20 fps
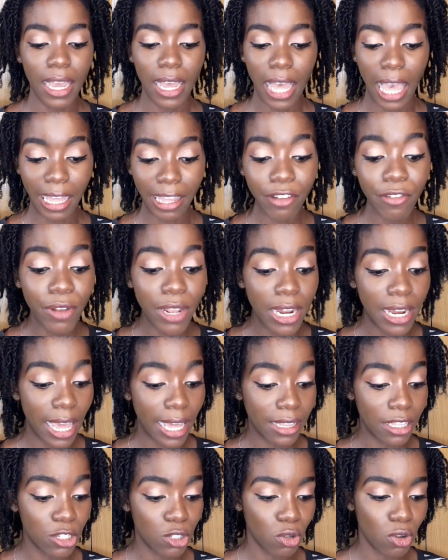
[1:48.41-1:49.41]
I can't really
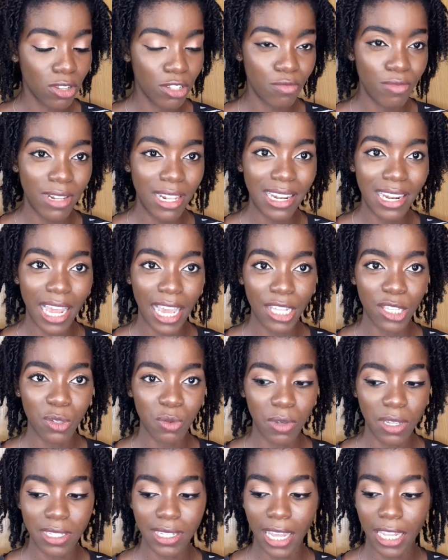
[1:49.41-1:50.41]
like this because it's really
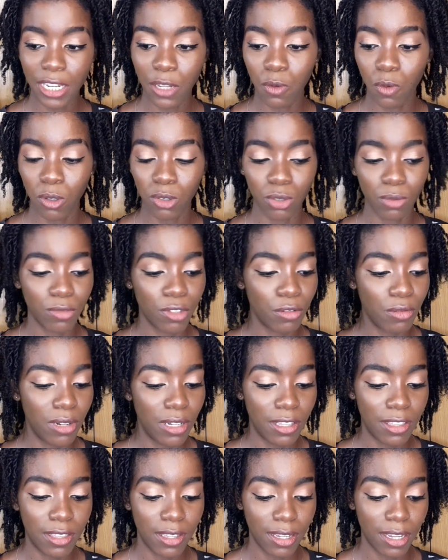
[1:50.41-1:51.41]
lightweight. I didn't want something
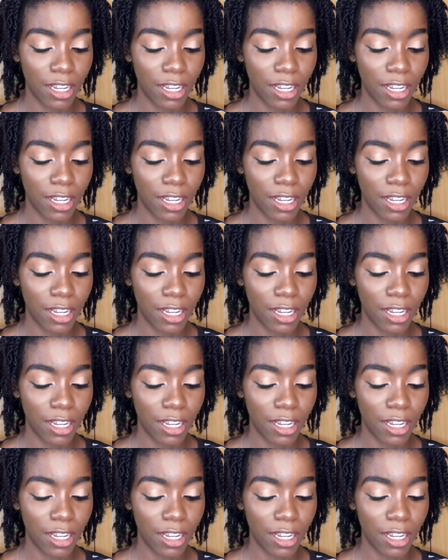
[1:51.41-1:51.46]
really thick.